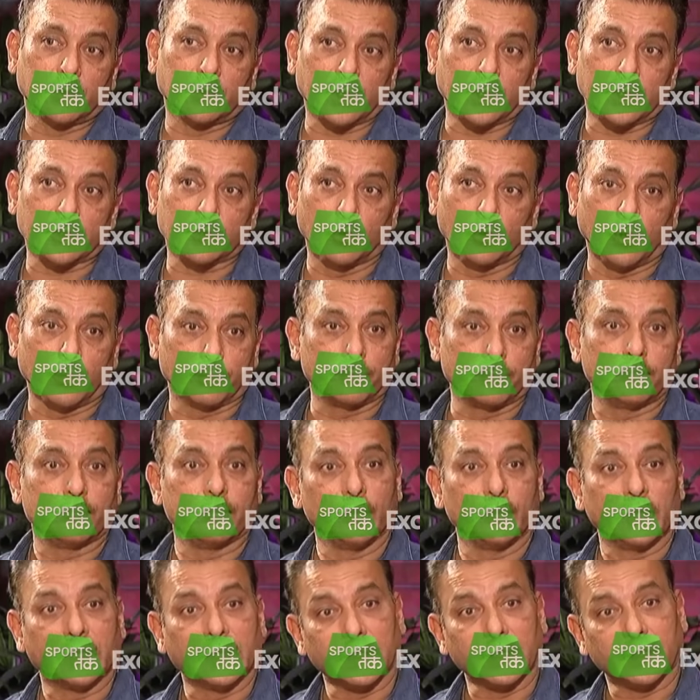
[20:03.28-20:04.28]
know, let's hope
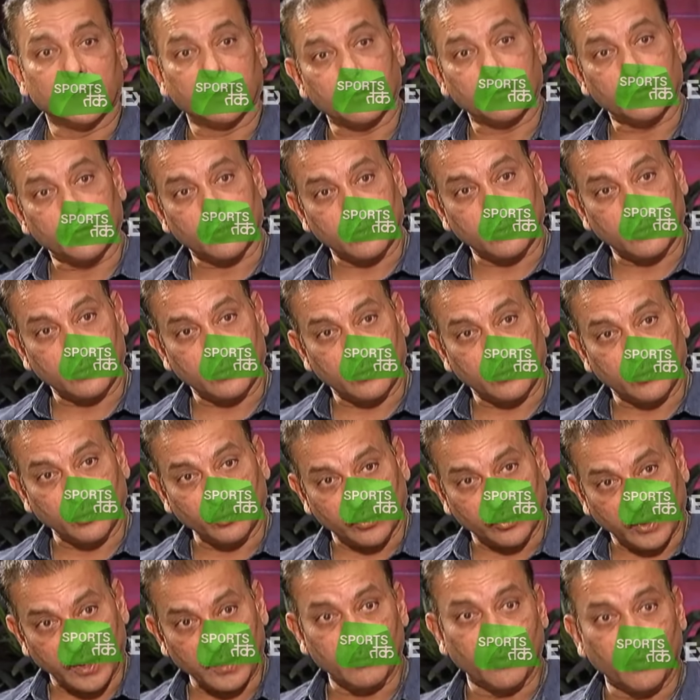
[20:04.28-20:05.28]
we get two,
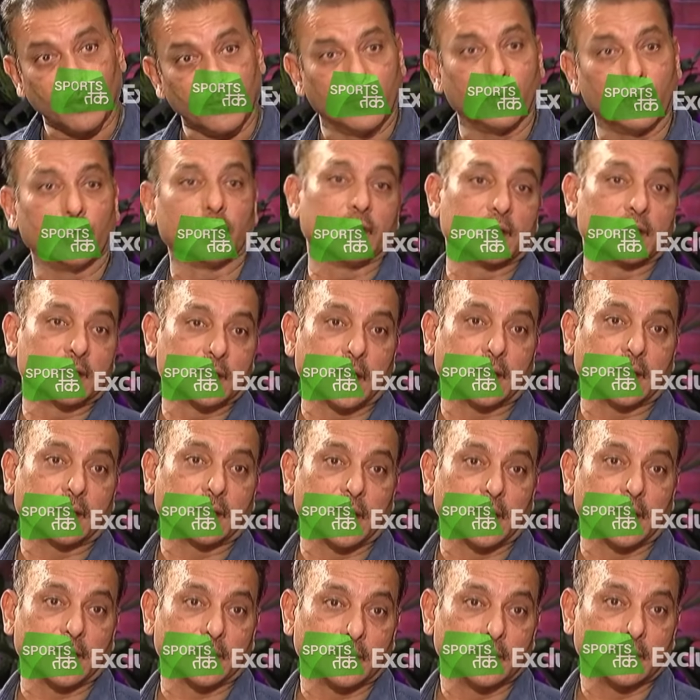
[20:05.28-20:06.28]
three more bowlers like
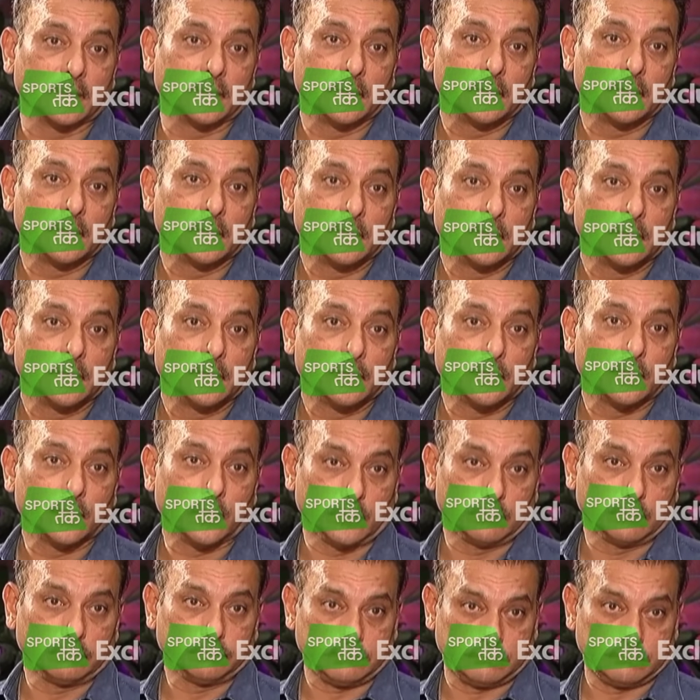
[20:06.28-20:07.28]
that, you
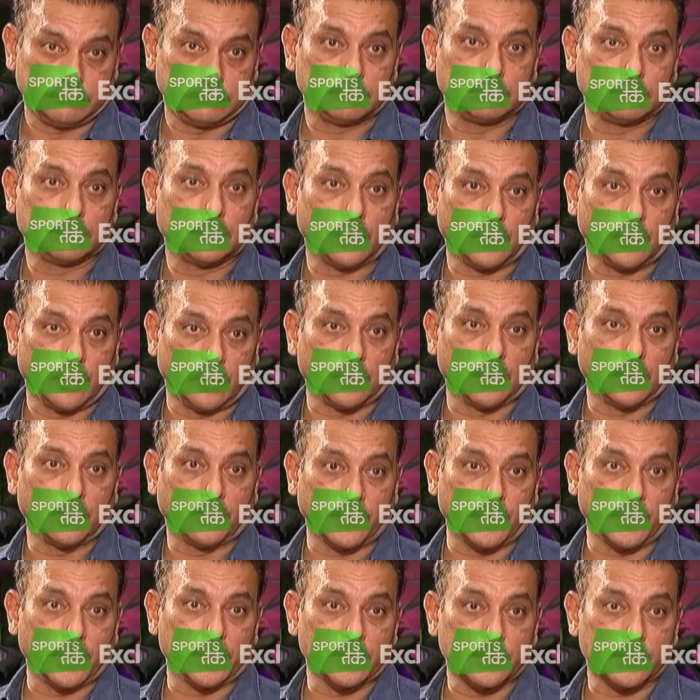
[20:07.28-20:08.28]
know, on the
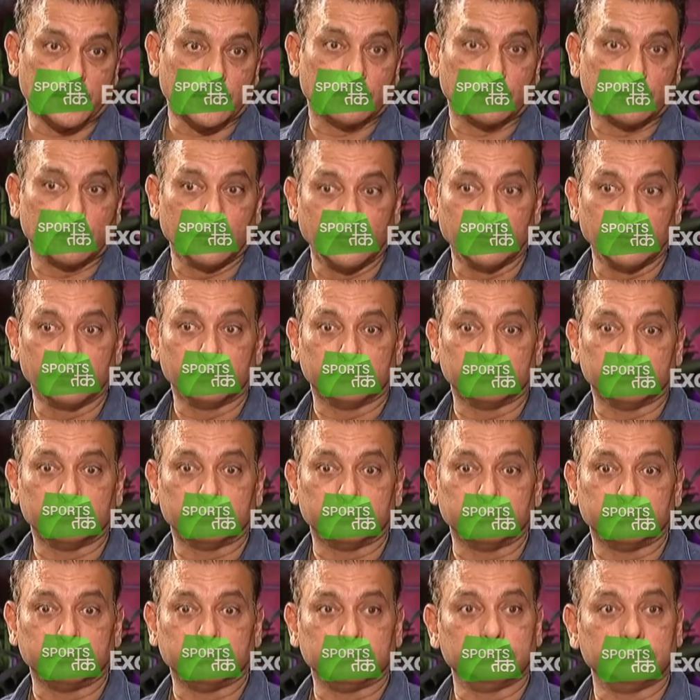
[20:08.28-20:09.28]
fringe, who
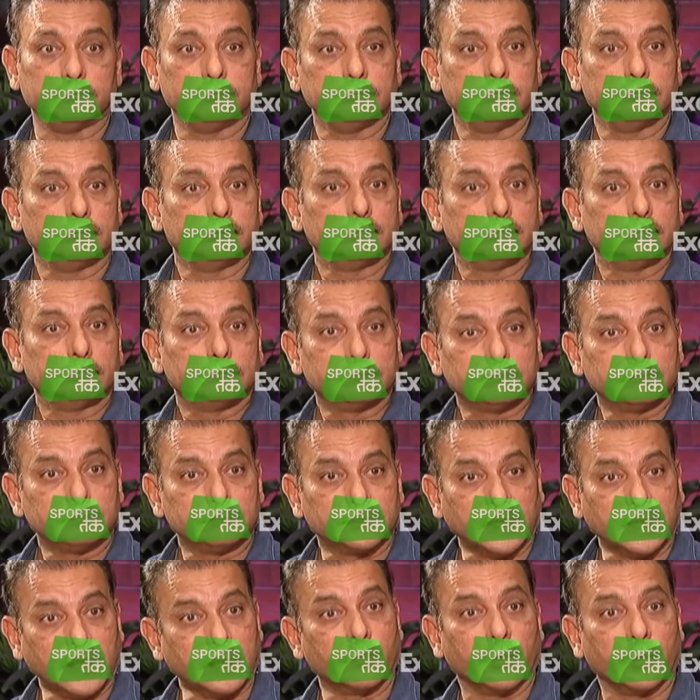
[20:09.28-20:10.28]

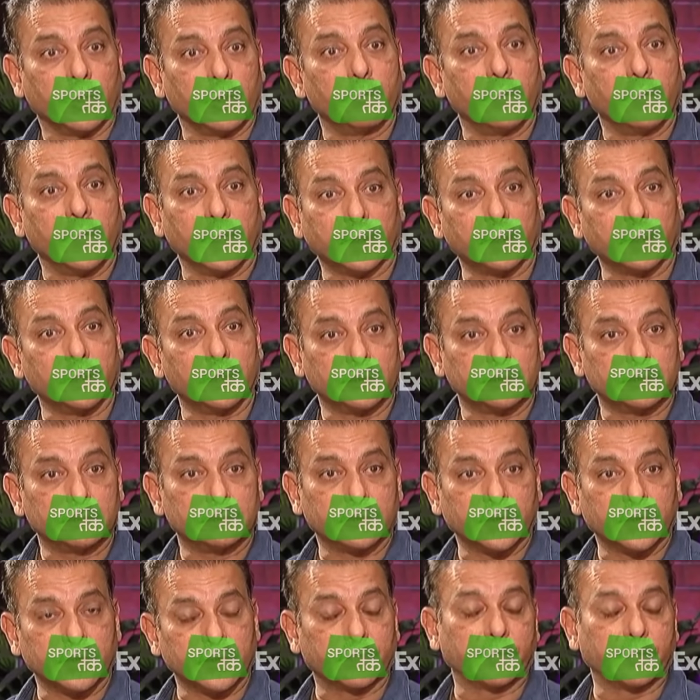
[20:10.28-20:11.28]
then will make a
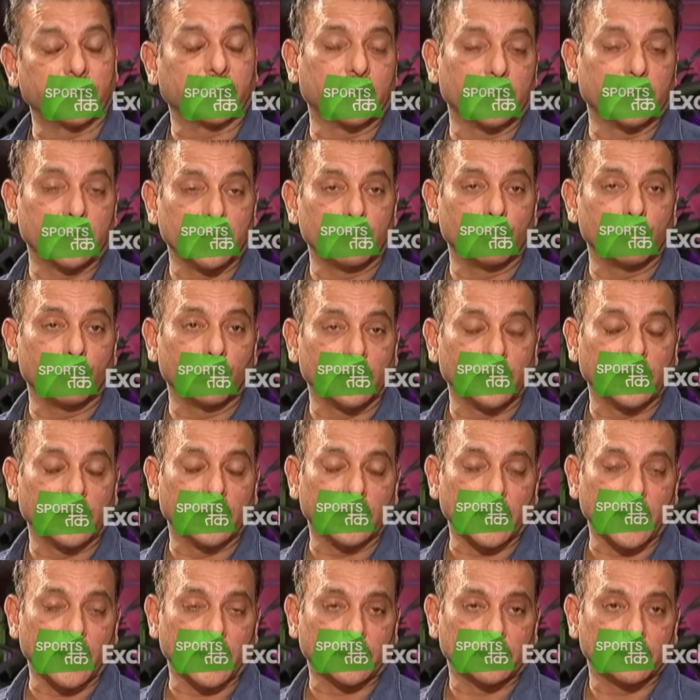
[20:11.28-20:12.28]
terrific Indian bowling
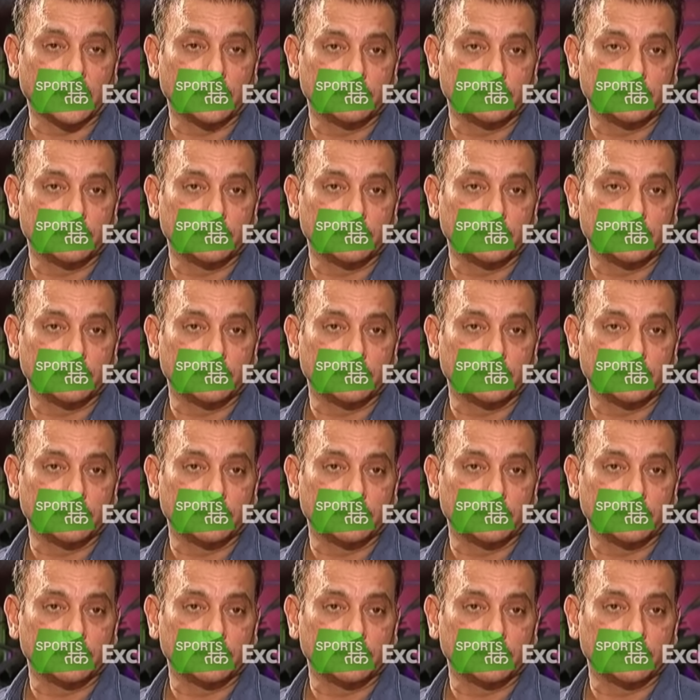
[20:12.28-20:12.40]
attack.